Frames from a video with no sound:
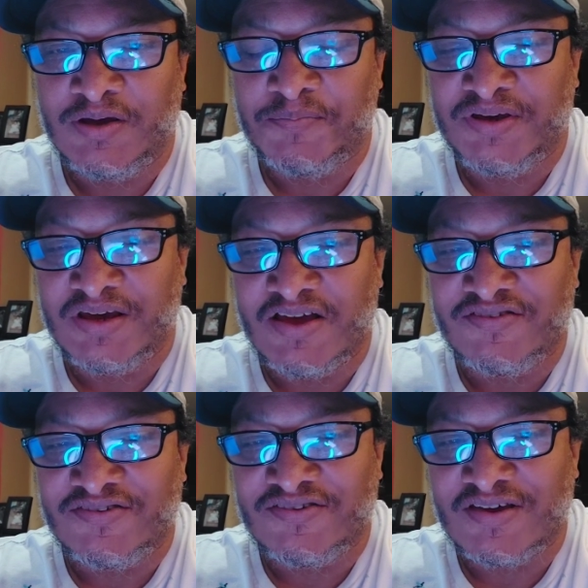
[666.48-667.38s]

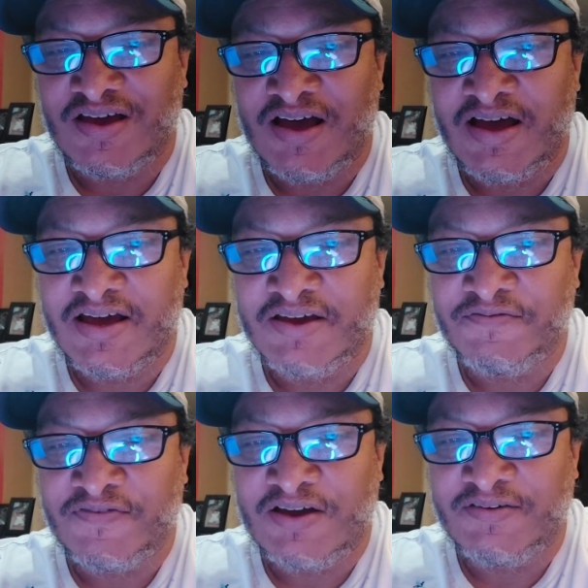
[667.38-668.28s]
P.S. I
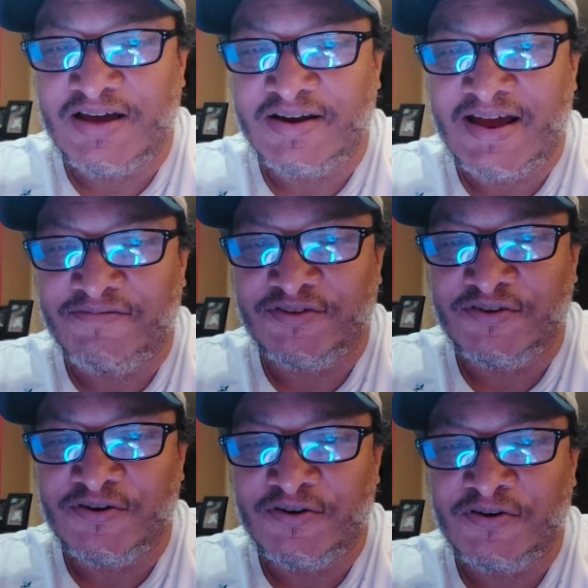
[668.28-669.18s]
found out
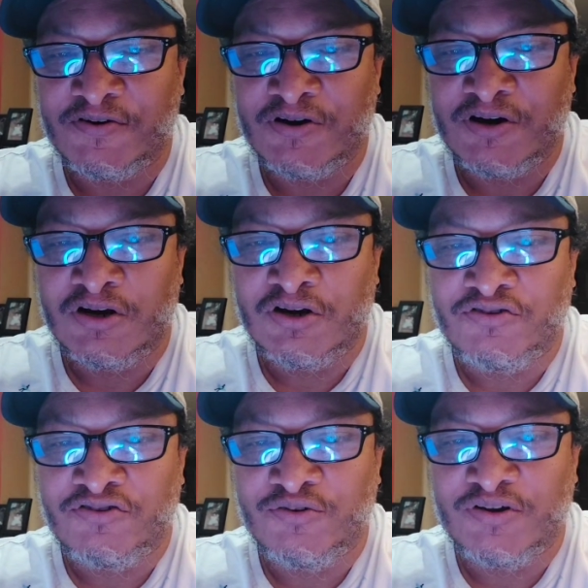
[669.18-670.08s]
after
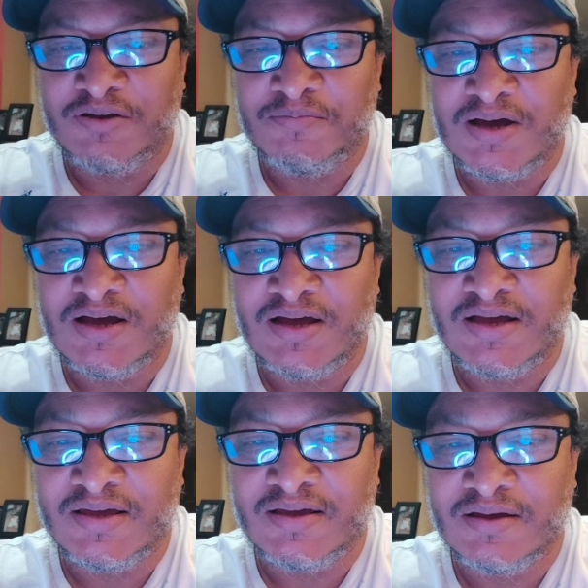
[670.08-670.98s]
shooting
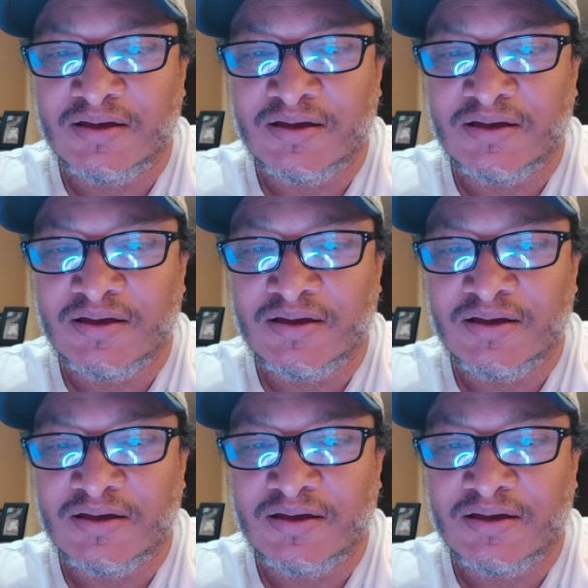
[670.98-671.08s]
my